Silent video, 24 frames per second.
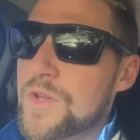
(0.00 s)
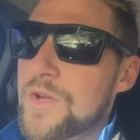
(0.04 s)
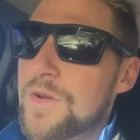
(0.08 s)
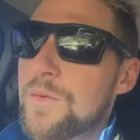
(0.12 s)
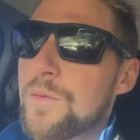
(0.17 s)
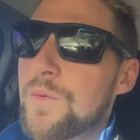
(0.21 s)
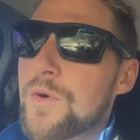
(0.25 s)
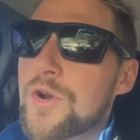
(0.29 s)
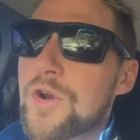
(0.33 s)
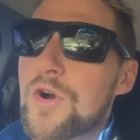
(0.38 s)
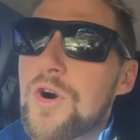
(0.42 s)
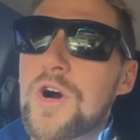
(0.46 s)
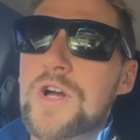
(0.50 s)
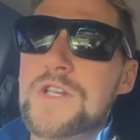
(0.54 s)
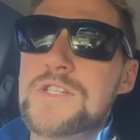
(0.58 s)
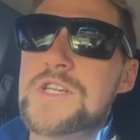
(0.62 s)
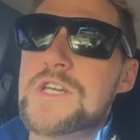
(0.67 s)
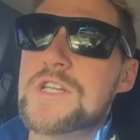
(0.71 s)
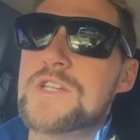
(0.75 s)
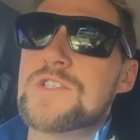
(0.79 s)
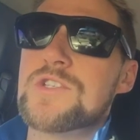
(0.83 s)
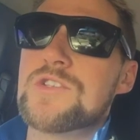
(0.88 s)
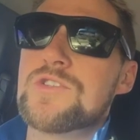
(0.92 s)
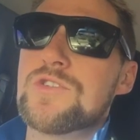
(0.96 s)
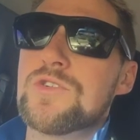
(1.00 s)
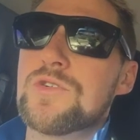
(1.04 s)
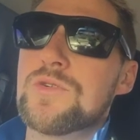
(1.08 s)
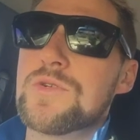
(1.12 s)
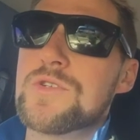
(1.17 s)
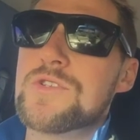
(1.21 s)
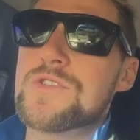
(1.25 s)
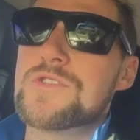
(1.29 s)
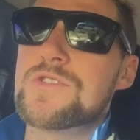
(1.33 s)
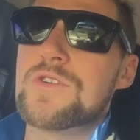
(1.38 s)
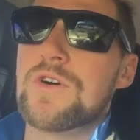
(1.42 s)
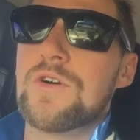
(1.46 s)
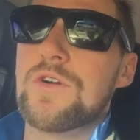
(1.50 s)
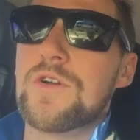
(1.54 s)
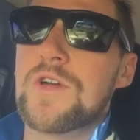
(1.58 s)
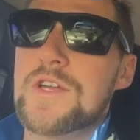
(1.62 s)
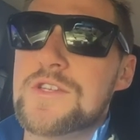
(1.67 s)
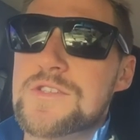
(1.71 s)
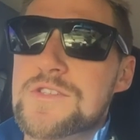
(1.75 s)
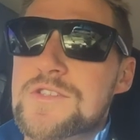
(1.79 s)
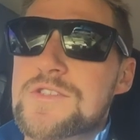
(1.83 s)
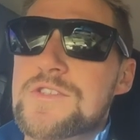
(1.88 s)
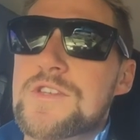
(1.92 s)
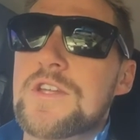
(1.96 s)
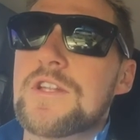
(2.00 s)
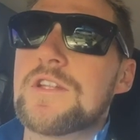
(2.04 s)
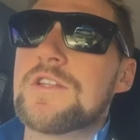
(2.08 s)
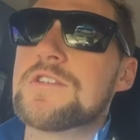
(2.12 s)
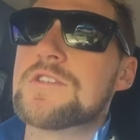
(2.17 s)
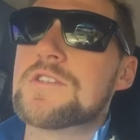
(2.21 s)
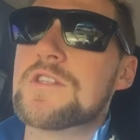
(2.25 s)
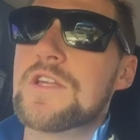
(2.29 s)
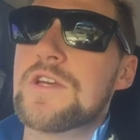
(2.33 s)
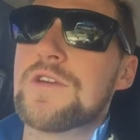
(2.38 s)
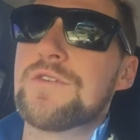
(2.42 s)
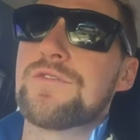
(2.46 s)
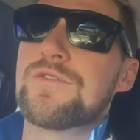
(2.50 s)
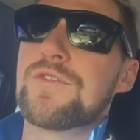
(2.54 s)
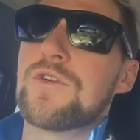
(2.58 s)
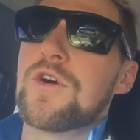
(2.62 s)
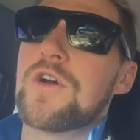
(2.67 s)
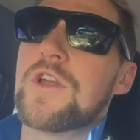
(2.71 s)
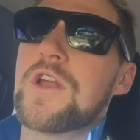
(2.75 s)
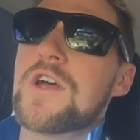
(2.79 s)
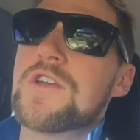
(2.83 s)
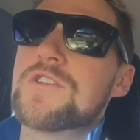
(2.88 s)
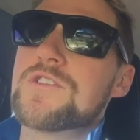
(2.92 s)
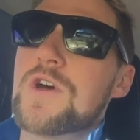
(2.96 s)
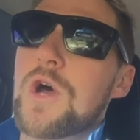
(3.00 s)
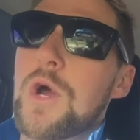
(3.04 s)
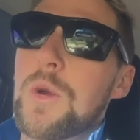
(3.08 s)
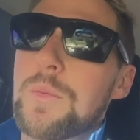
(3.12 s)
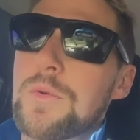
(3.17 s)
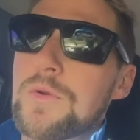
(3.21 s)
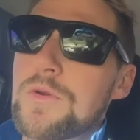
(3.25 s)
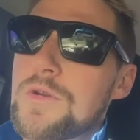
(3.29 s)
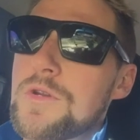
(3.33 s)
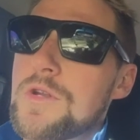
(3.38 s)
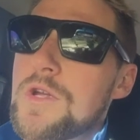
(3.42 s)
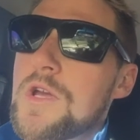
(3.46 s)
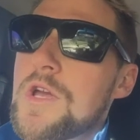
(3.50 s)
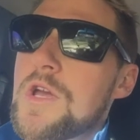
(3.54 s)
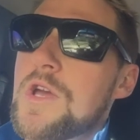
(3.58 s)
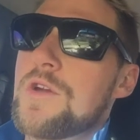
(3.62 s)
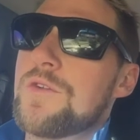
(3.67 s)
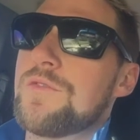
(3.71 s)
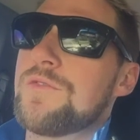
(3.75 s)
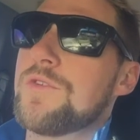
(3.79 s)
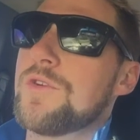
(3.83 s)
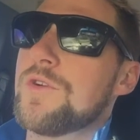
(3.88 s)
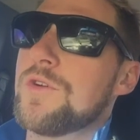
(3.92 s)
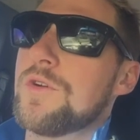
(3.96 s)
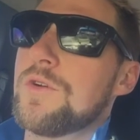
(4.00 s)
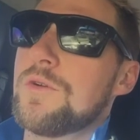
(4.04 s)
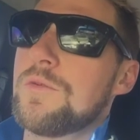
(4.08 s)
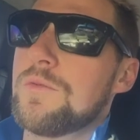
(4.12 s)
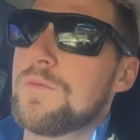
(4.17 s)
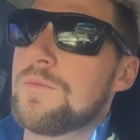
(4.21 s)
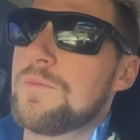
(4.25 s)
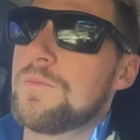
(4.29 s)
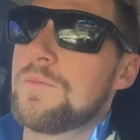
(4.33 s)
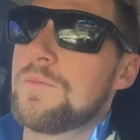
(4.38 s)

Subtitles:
what I tend to do is, as I said, is leave Fridays open for